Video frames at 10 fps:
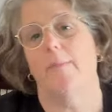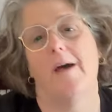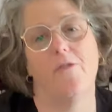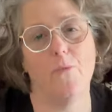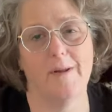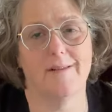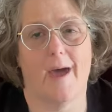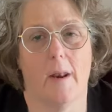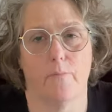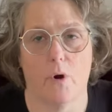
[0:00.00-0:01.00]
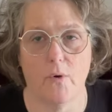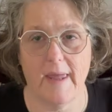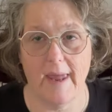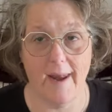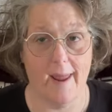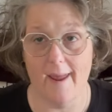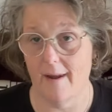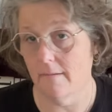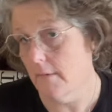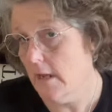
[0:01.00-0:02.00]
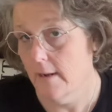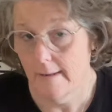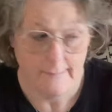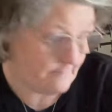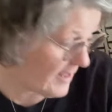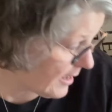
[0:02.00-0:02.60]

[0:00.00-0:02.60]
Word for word: My other one is kind of broken and yeah,